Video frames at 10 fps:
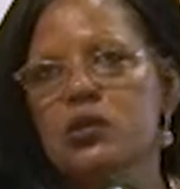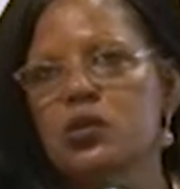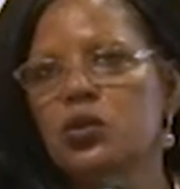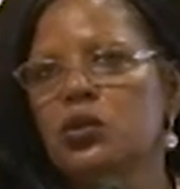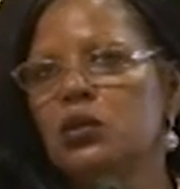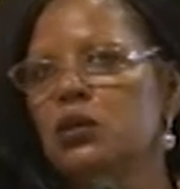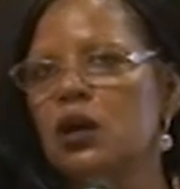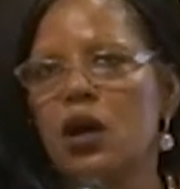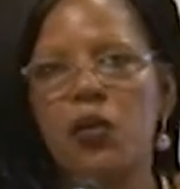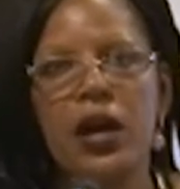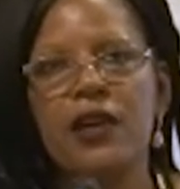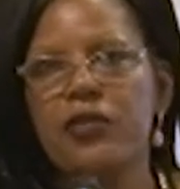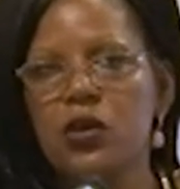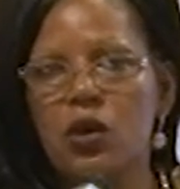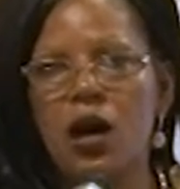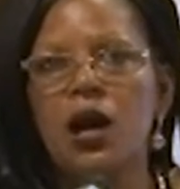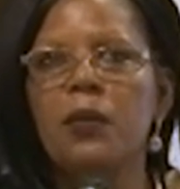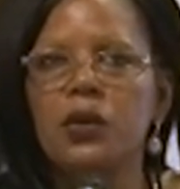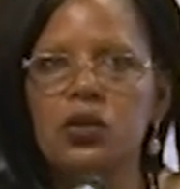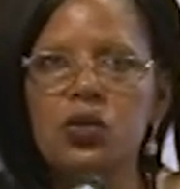school wherever you are,
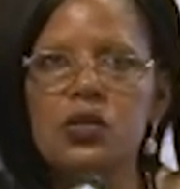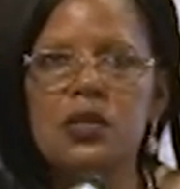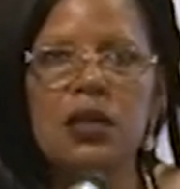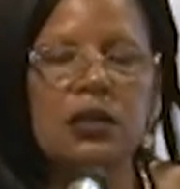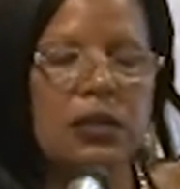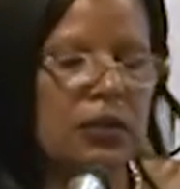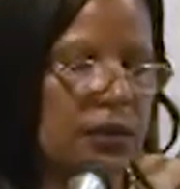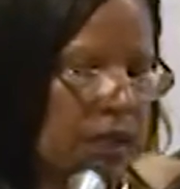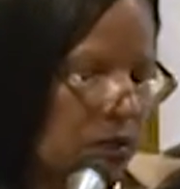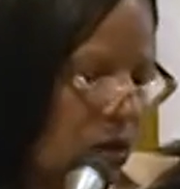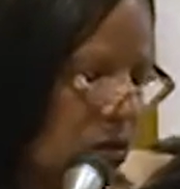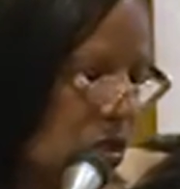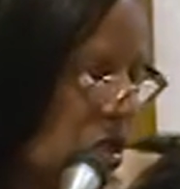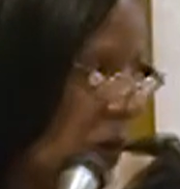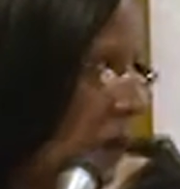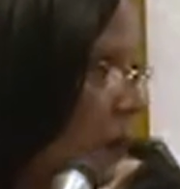but using the technology.